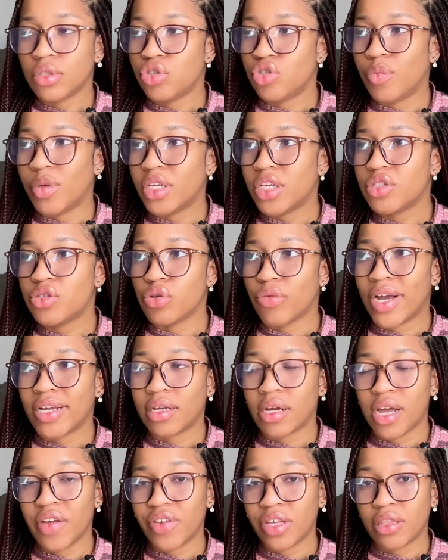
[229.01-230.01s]
you begin to write
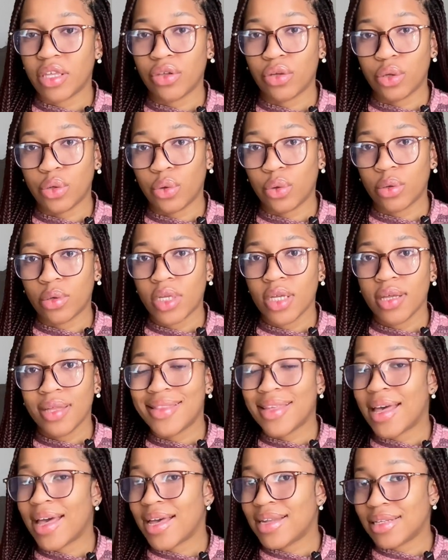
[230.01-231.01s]
down everything you know,
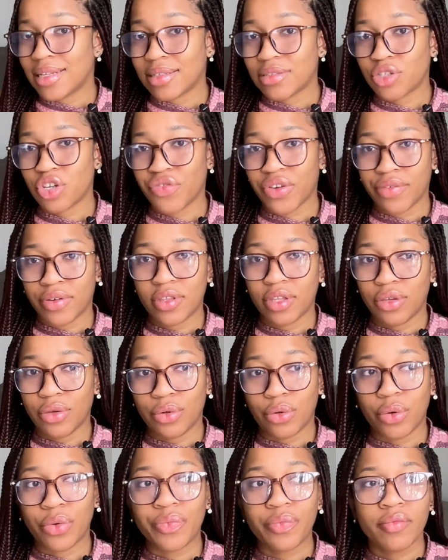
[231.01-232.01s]
the headings of everything you
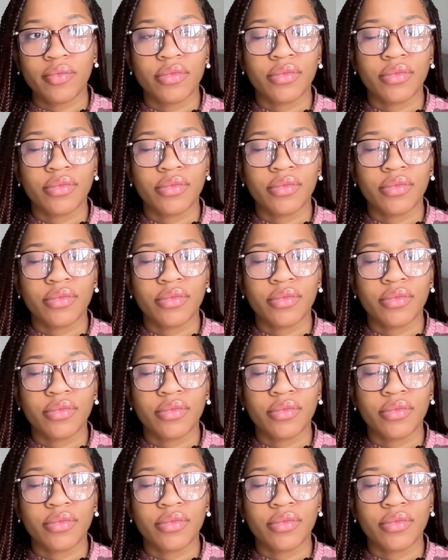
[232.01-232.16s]
know.